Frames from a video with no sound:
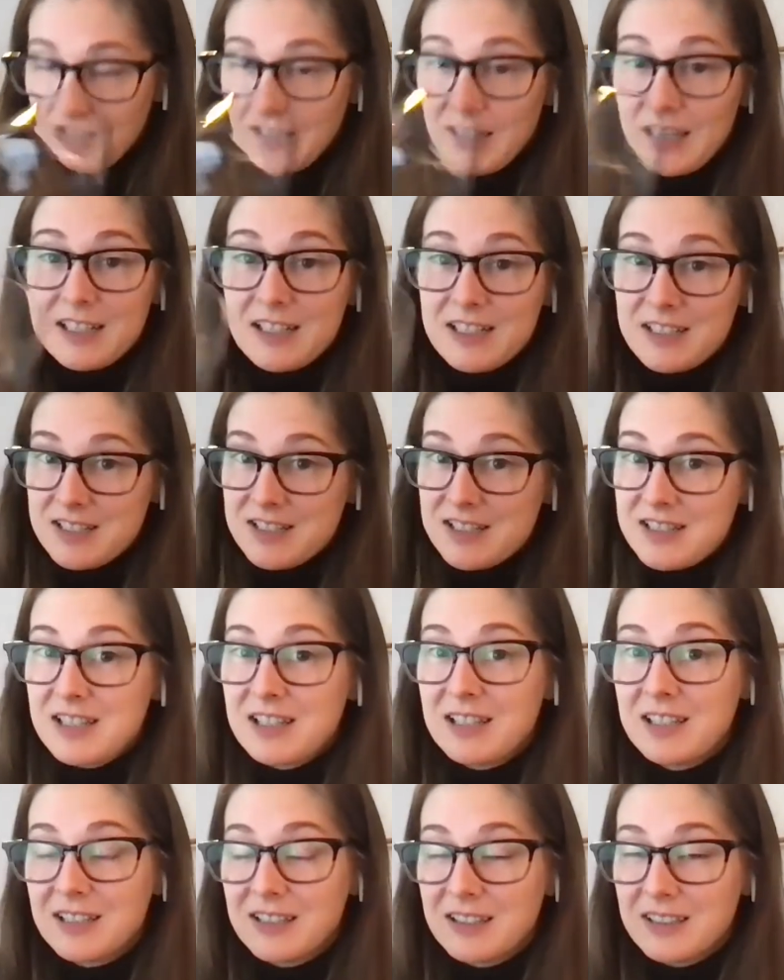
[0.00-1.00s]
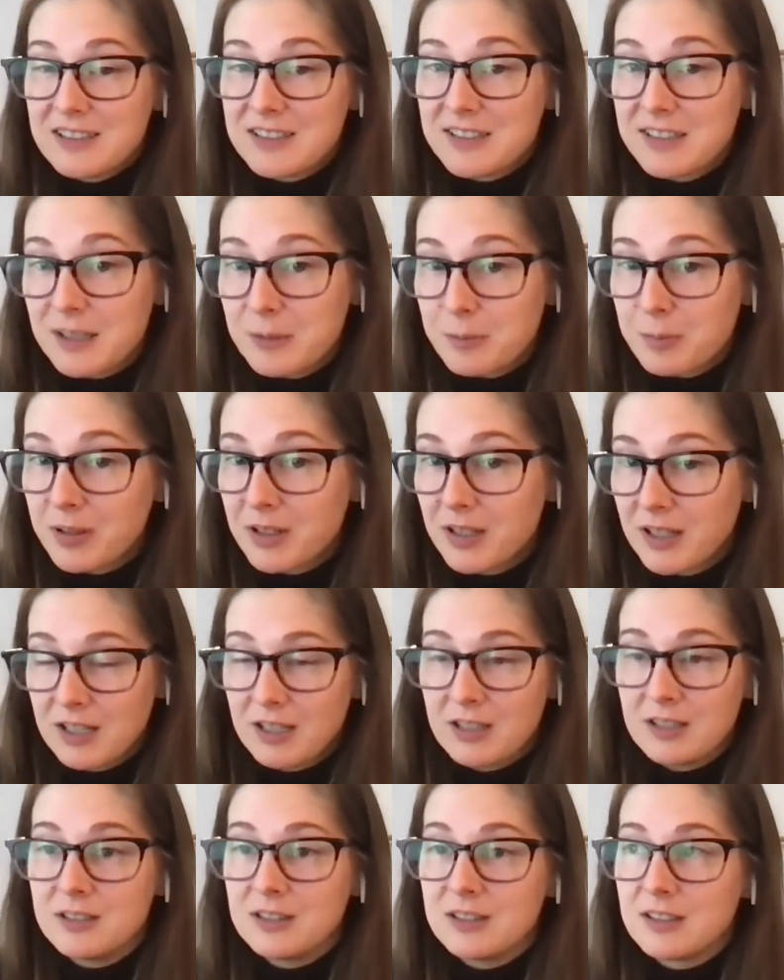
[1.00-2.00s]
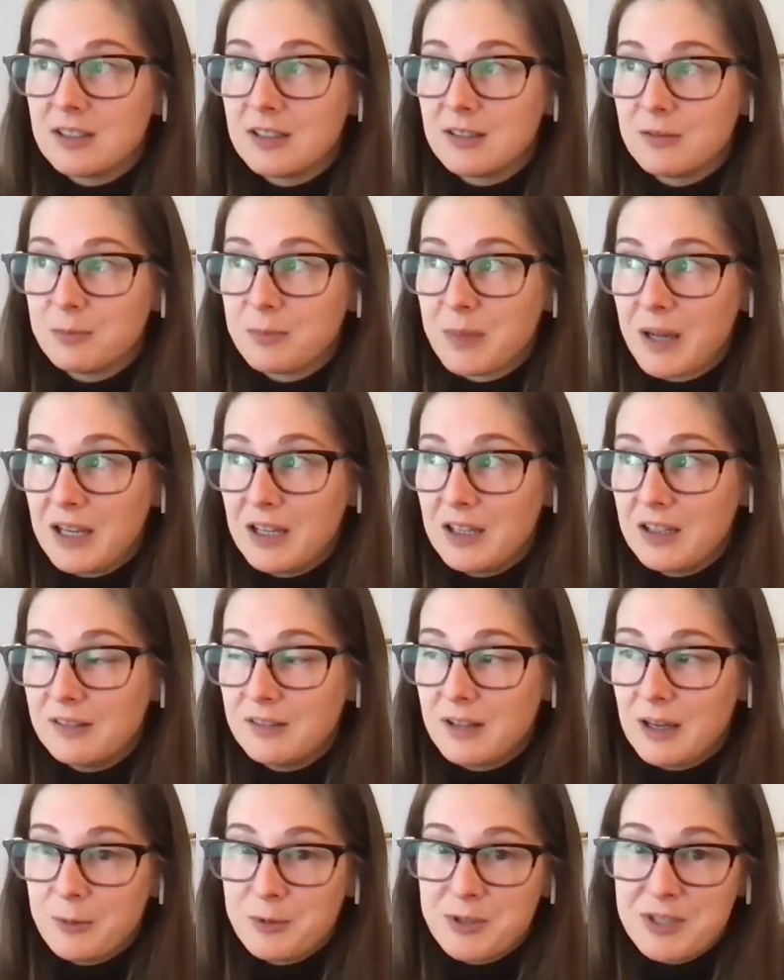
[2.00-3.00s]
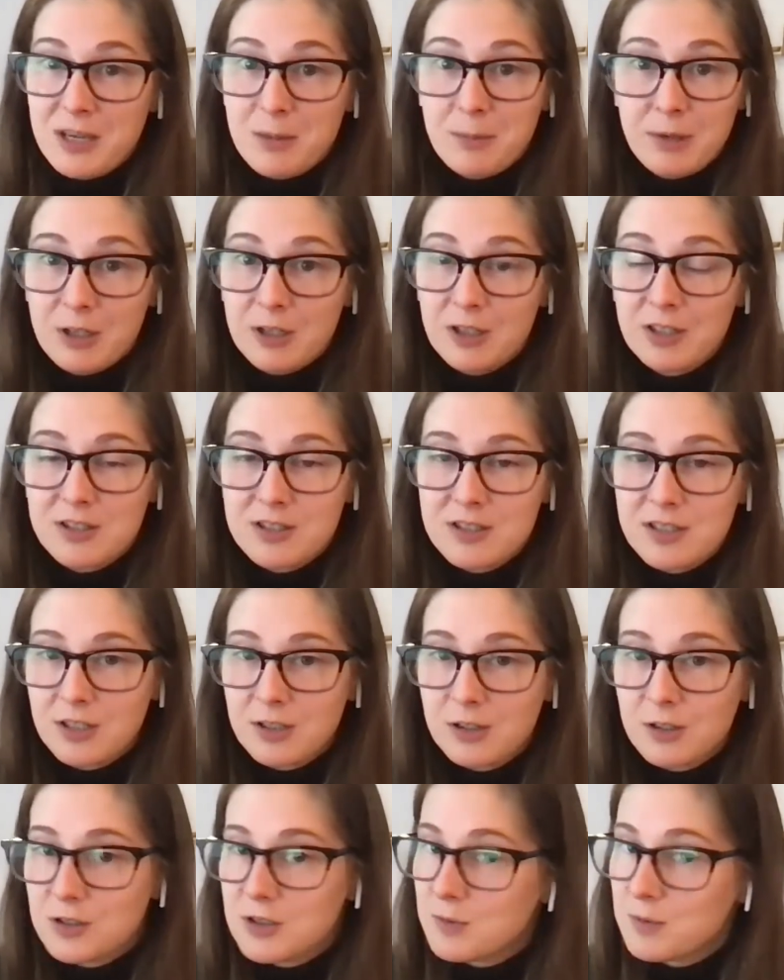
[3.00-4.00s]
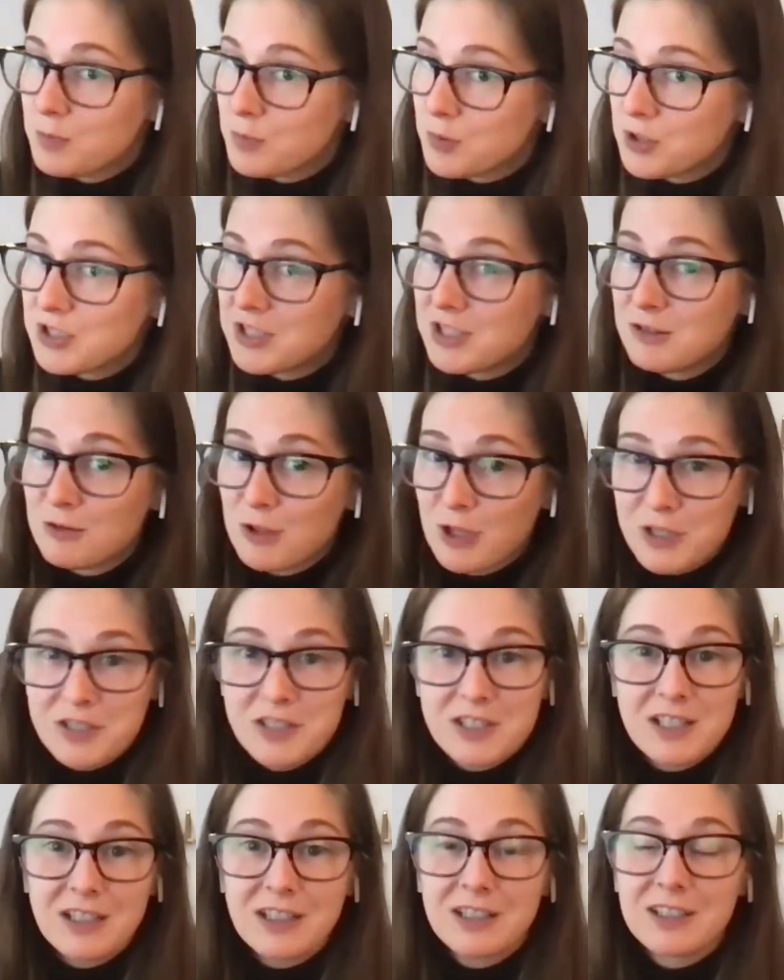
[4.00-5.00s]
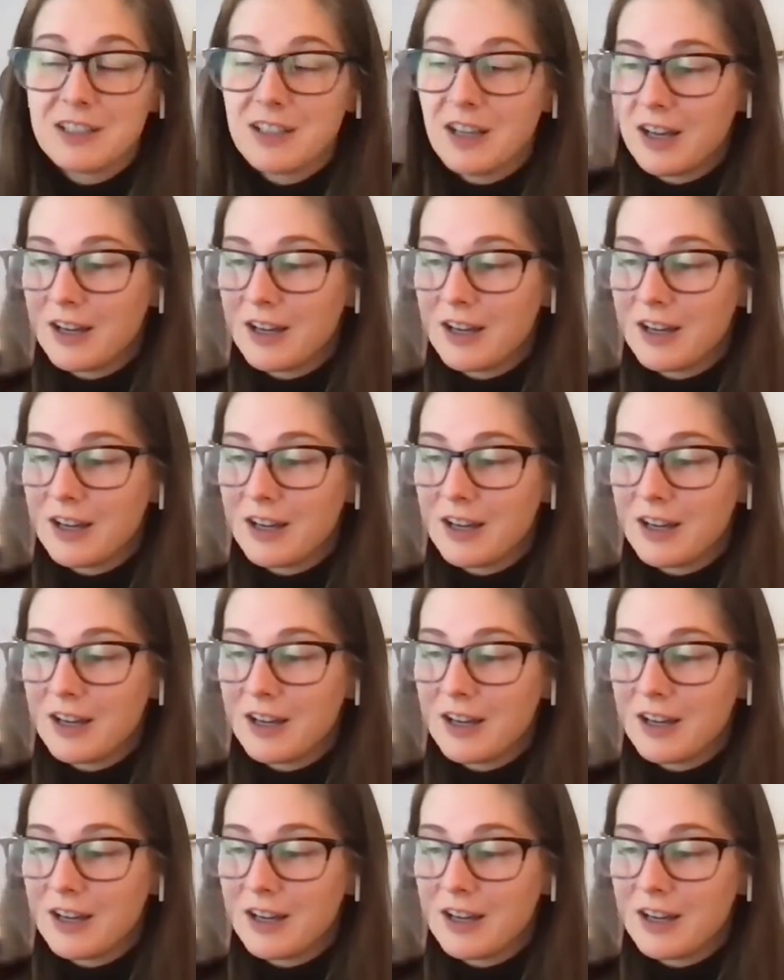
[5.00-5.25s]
it is deep and by, I would say, American standards, pretty rustic.